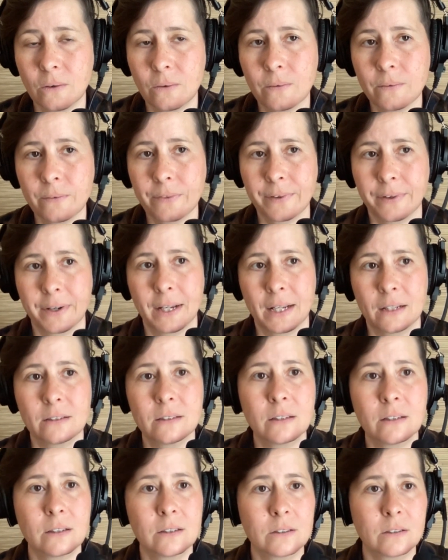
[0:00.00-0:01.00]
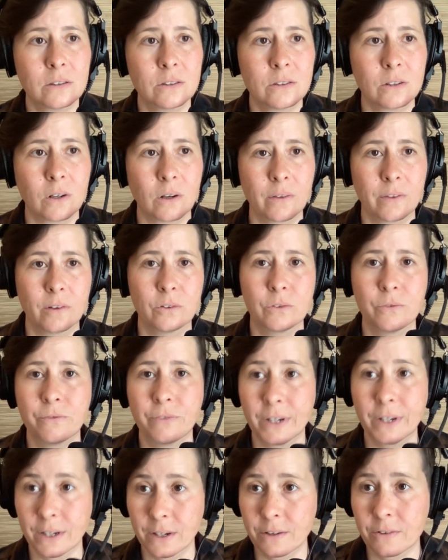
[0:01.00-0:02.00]
know, their ancestors are those
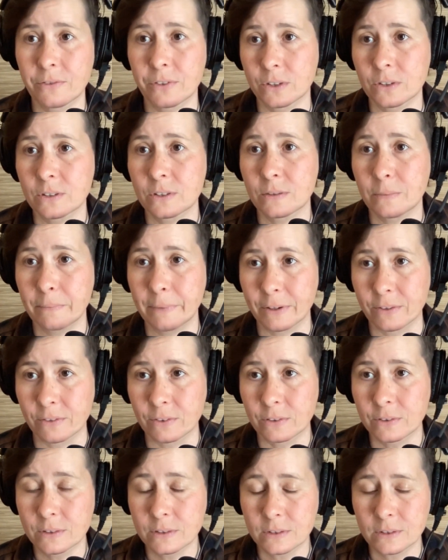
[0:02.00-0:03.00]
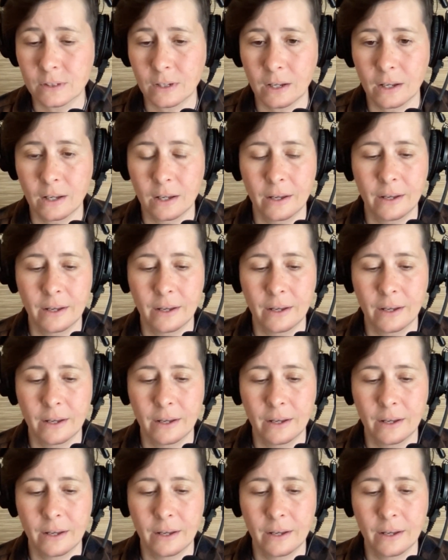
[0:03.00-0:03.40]
very first minerals